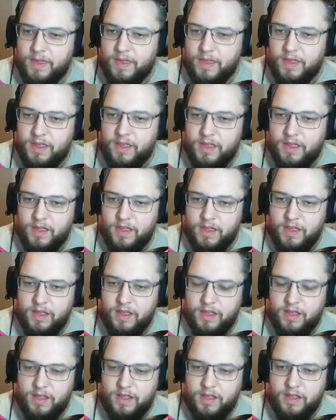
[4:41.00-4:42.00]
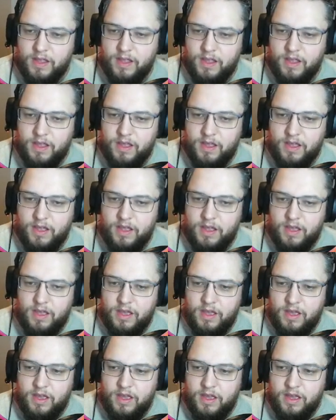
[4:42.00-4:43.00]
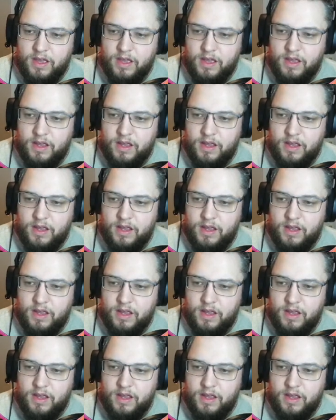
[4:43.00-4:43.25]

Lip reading: [no speech]